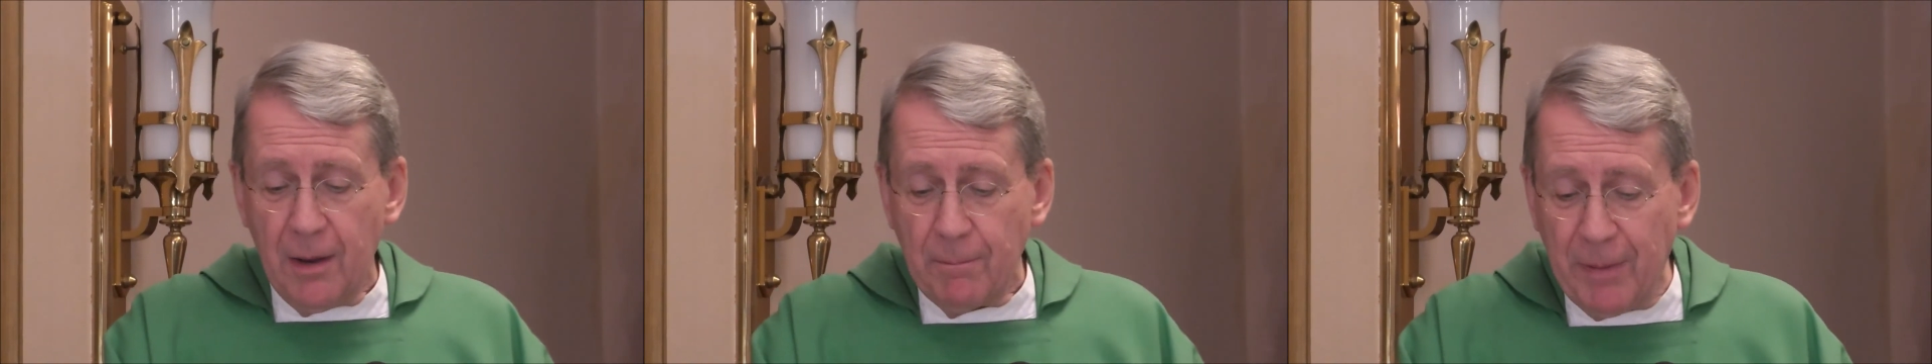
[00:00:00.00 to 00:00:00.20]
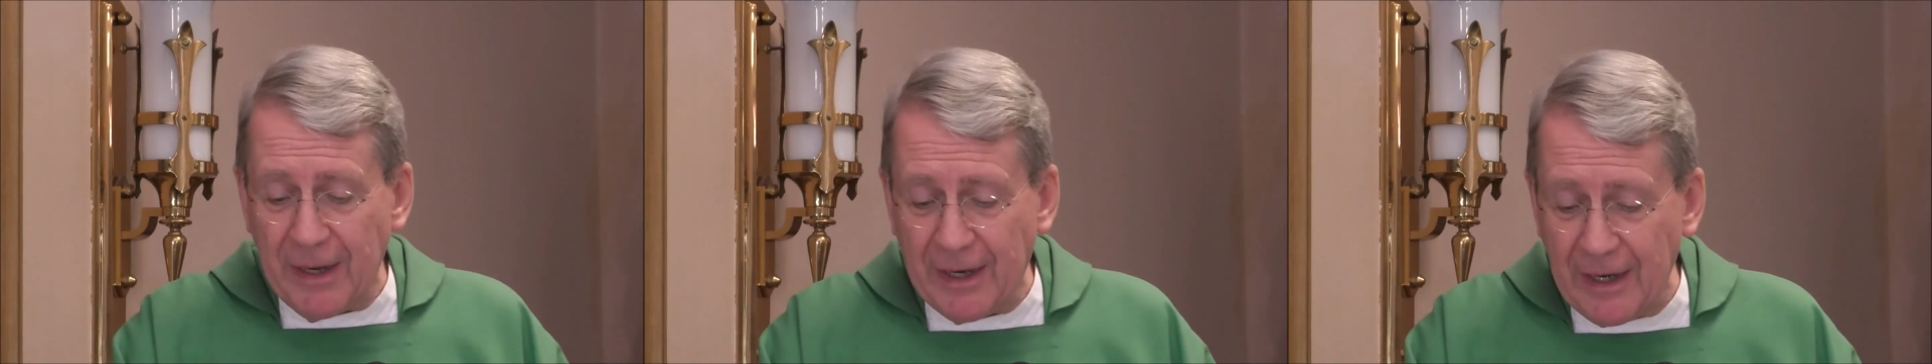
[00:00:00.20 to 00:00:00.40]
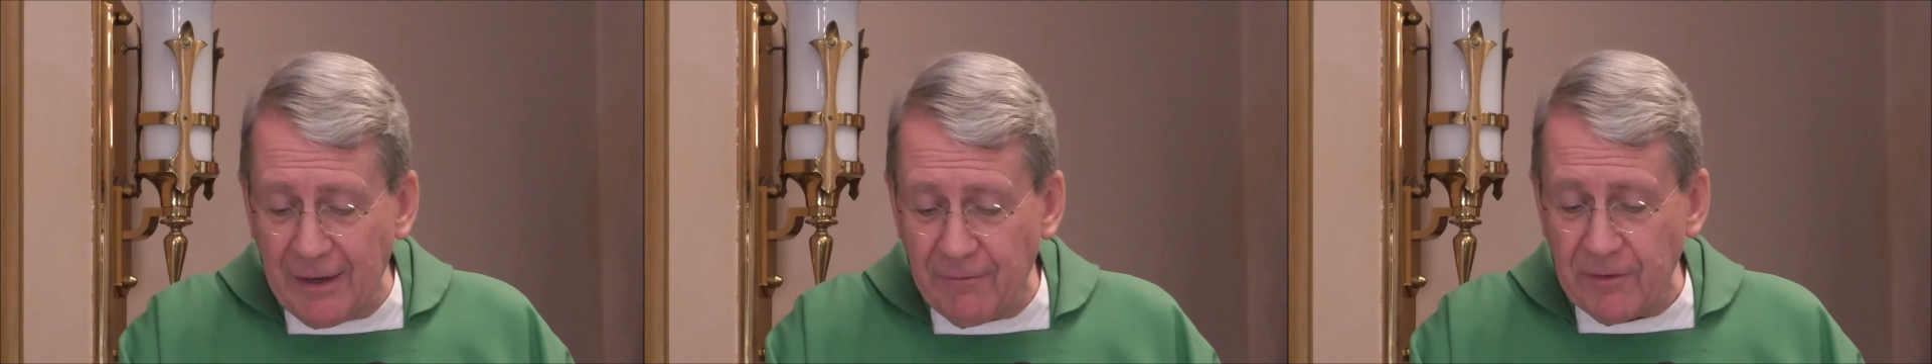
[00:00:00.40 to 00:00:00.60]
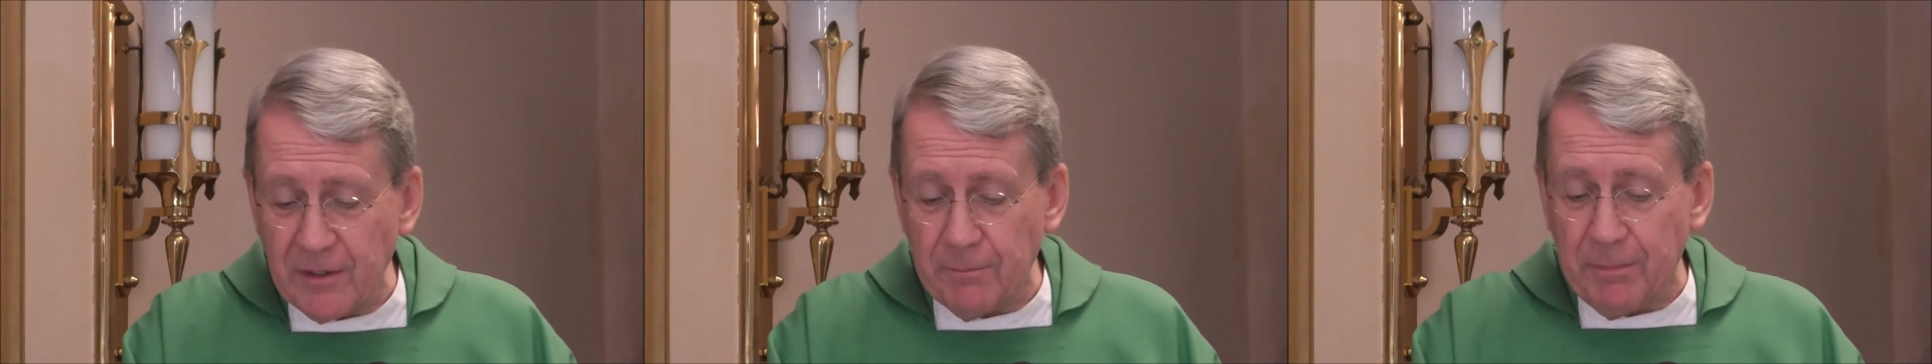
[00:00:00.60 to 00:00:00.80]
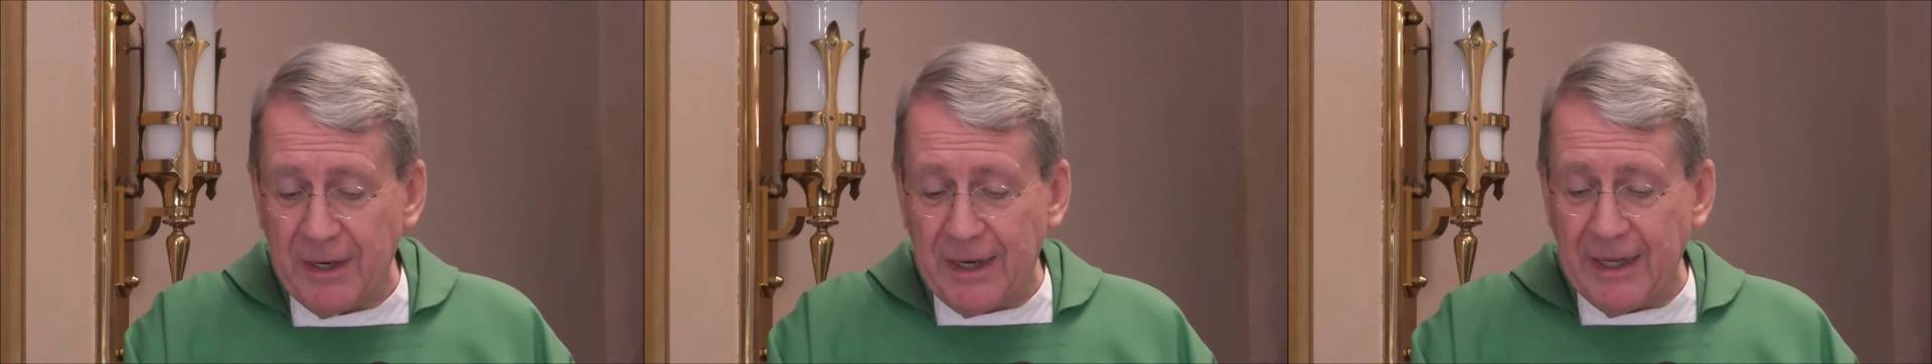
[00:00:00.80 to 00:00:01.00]

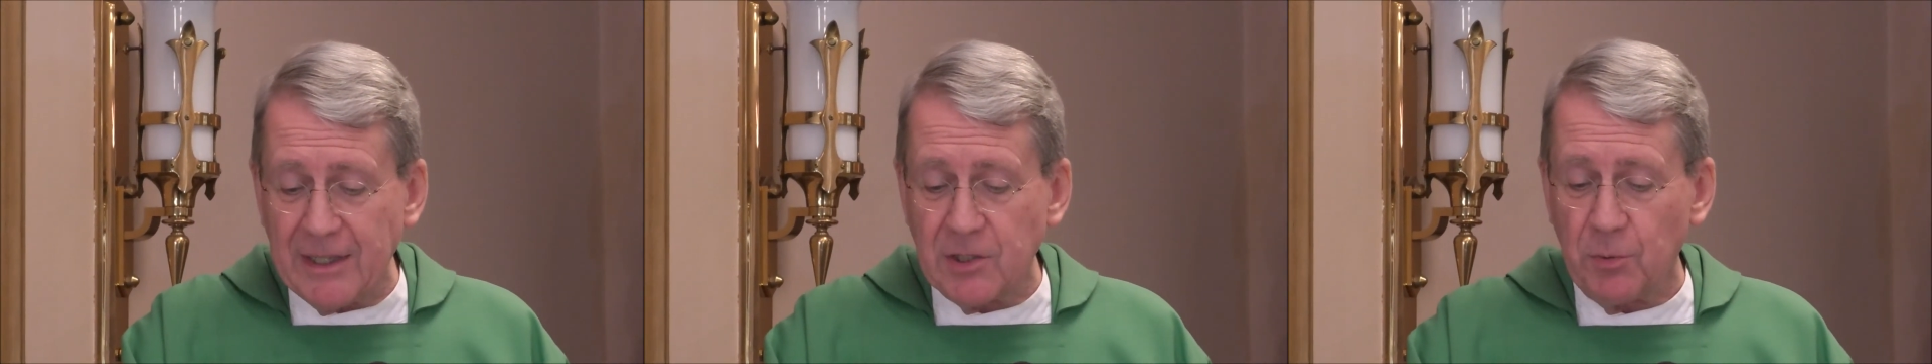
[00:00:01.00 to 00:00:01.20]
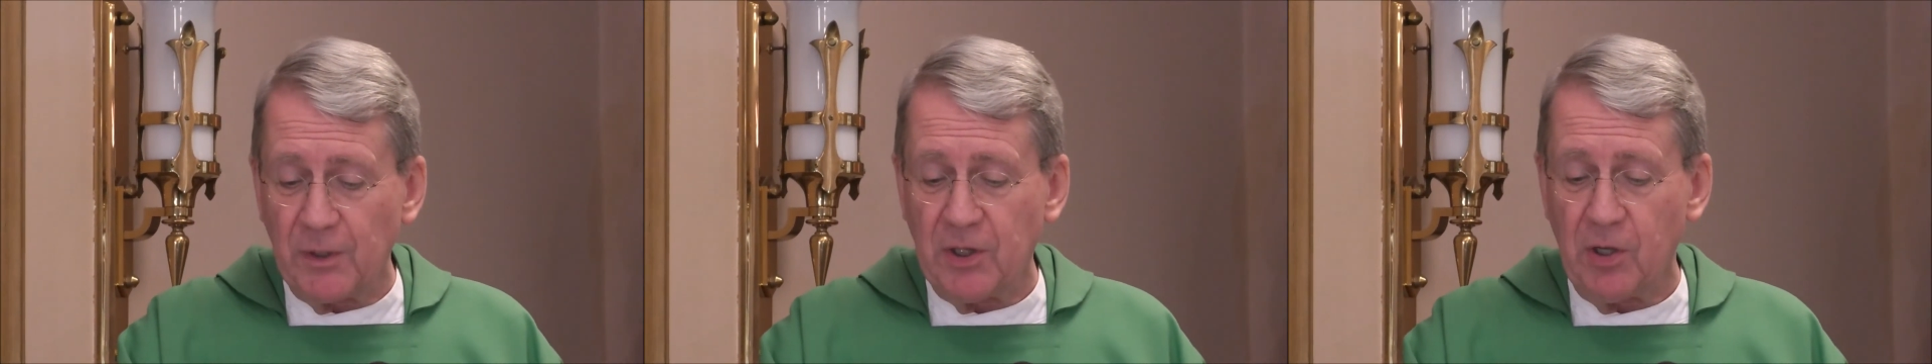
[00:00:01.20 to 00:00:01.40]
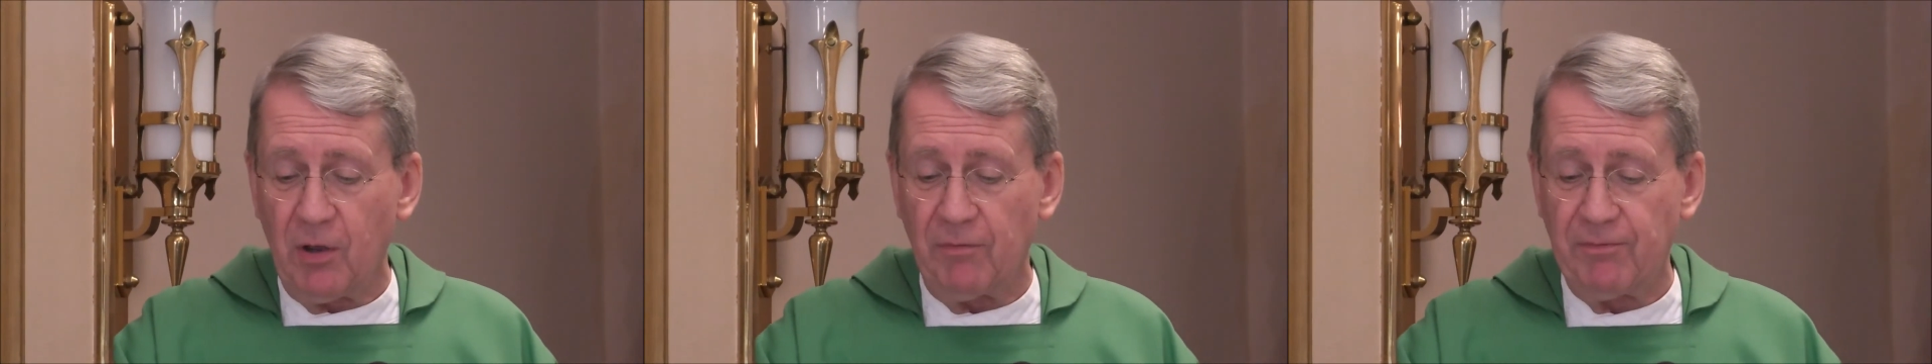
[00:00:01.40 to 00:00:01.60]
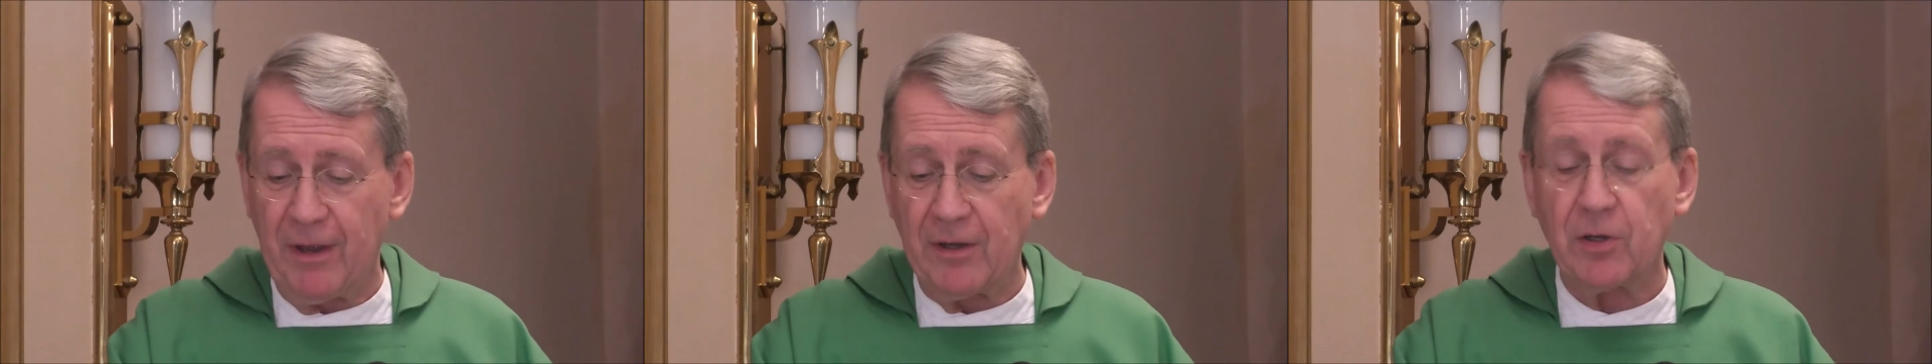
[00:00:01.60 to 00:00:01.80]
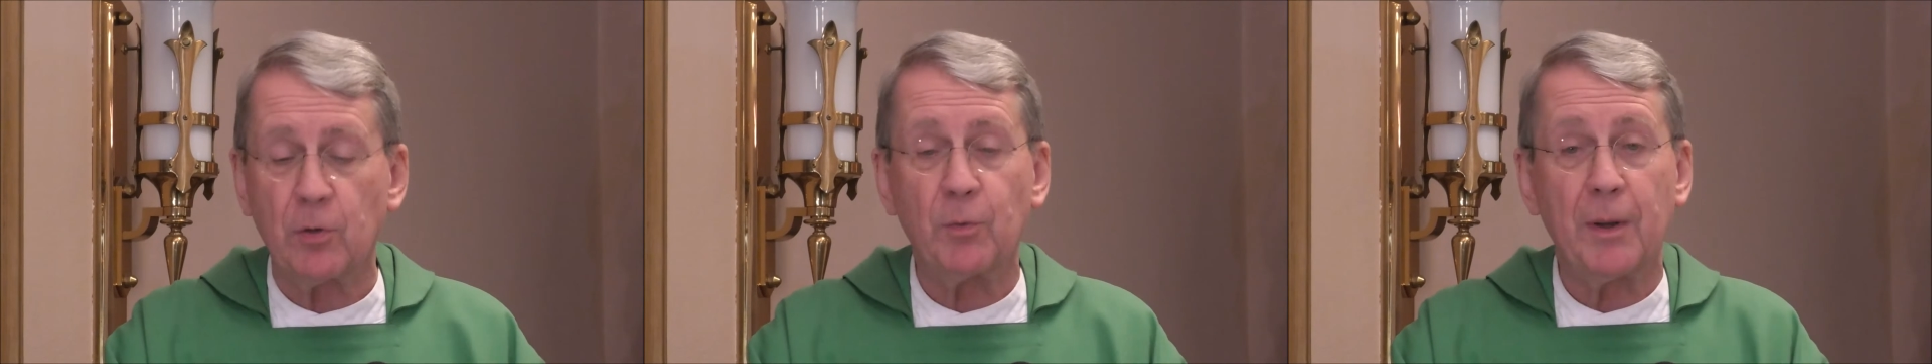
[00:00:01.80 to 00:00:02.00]
begins with the
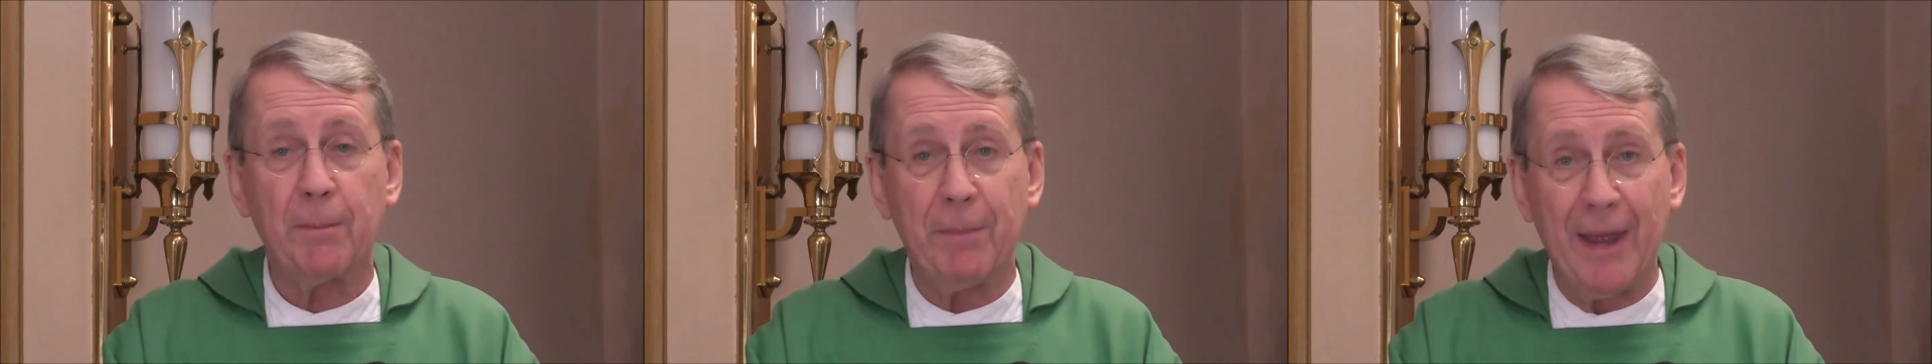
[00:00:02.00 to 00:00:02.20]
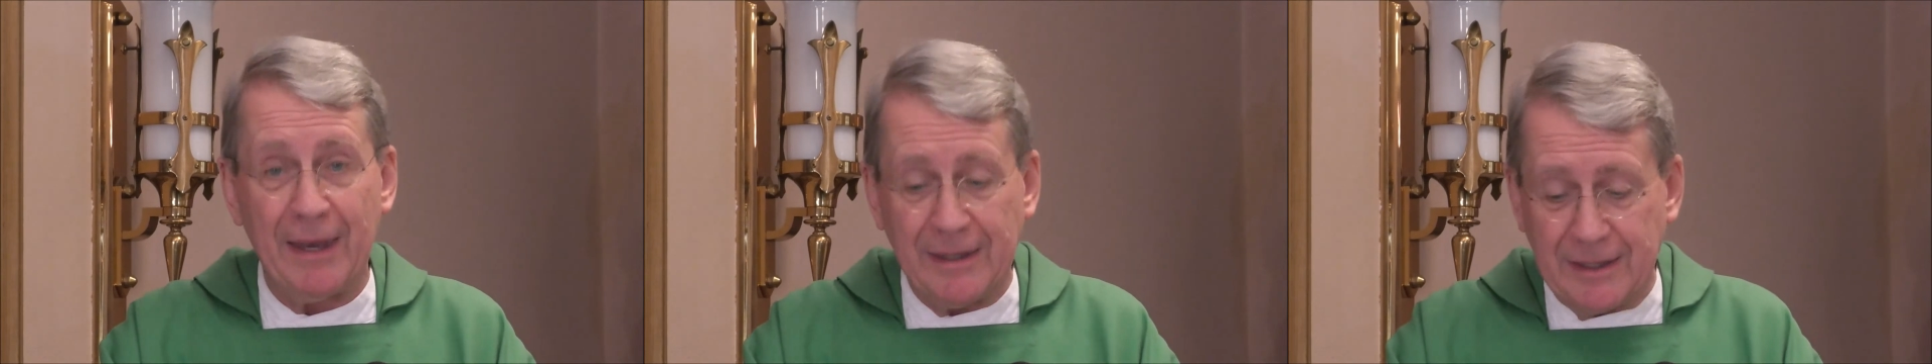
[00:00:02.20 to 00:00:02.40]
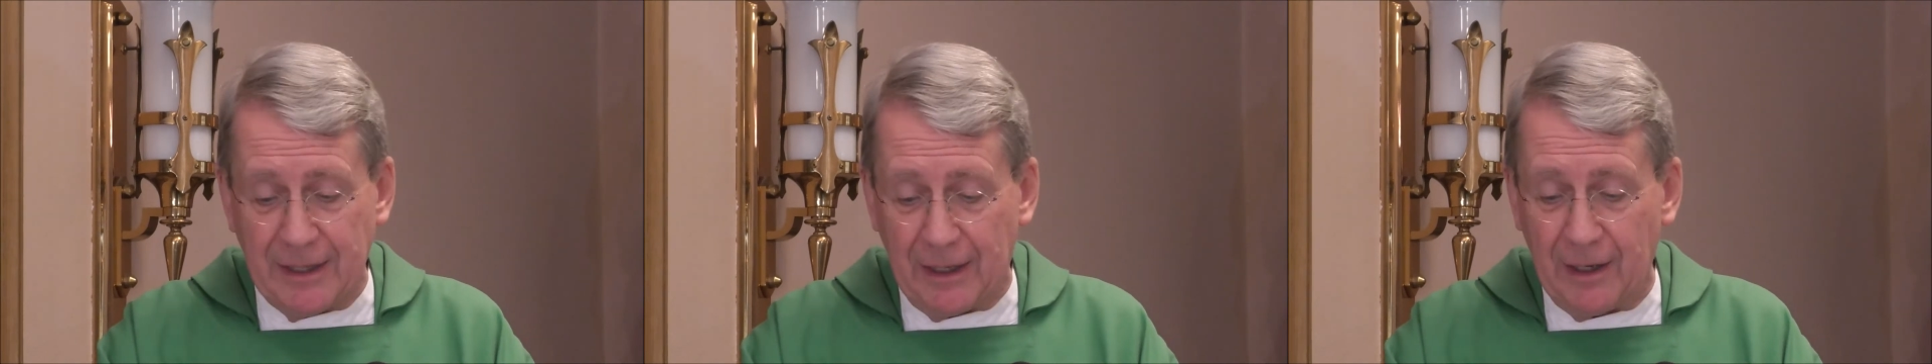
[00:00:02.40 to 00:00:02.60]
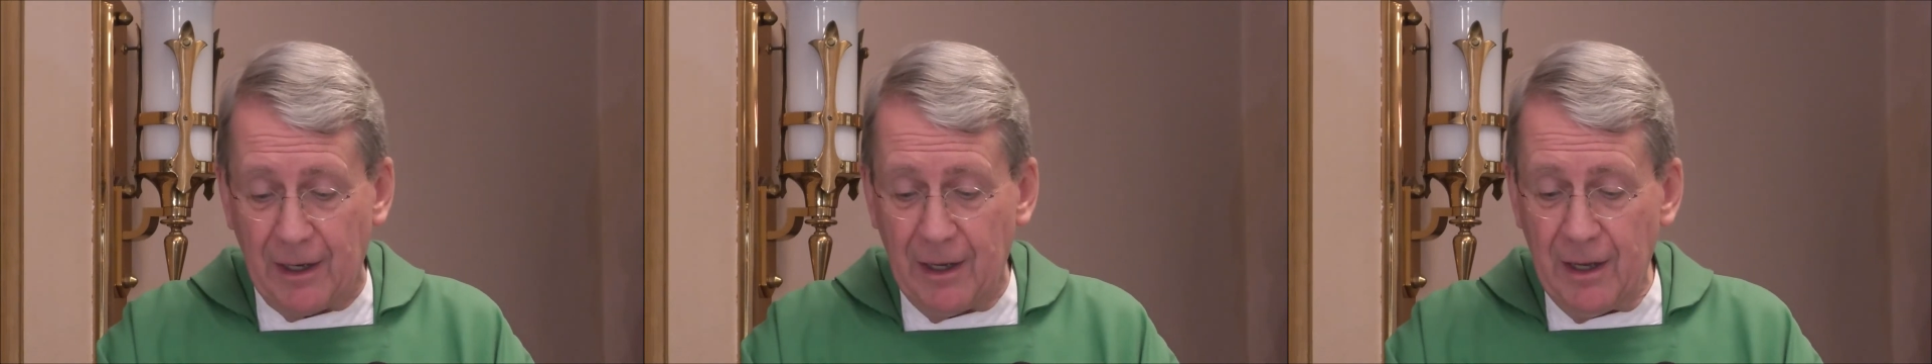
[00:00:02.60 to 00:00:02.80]
offender repenting